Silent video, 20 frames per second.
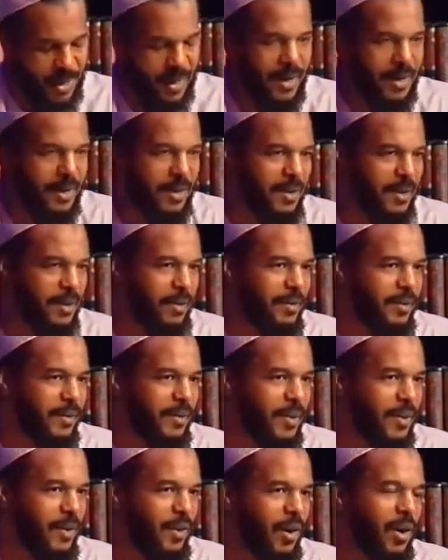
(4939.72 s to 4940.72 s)
and
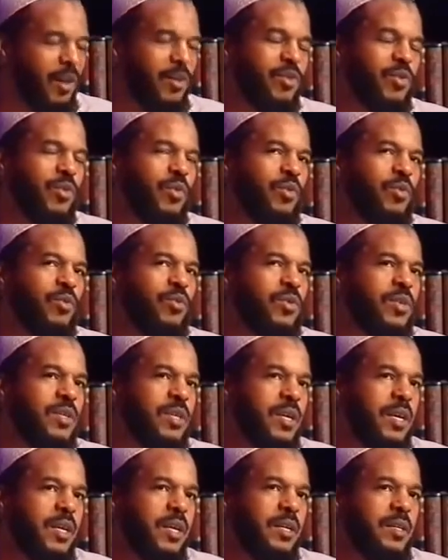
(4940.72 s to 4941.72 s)
also
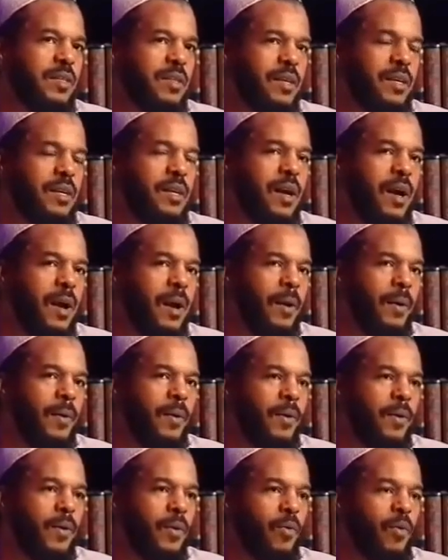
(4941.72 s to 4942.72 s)
seeing the
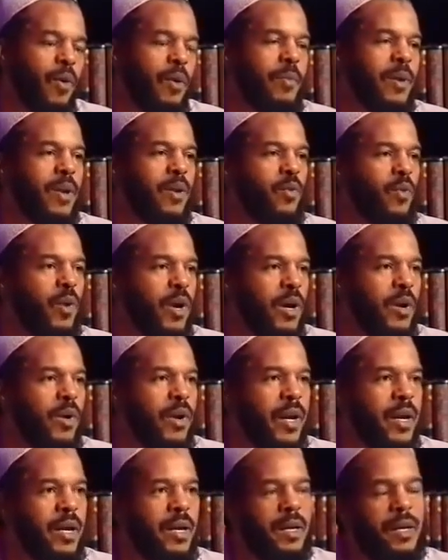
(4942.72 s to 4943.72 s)
women
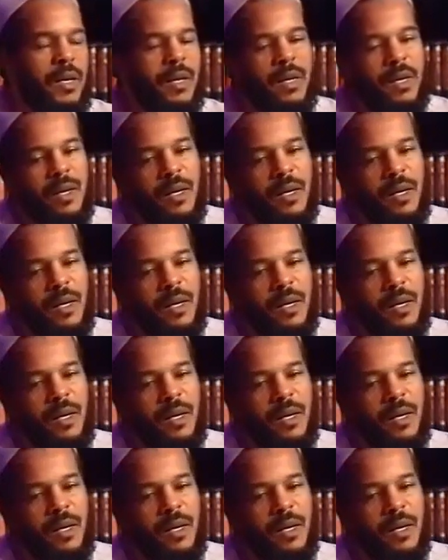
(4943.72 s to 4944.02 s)
wearing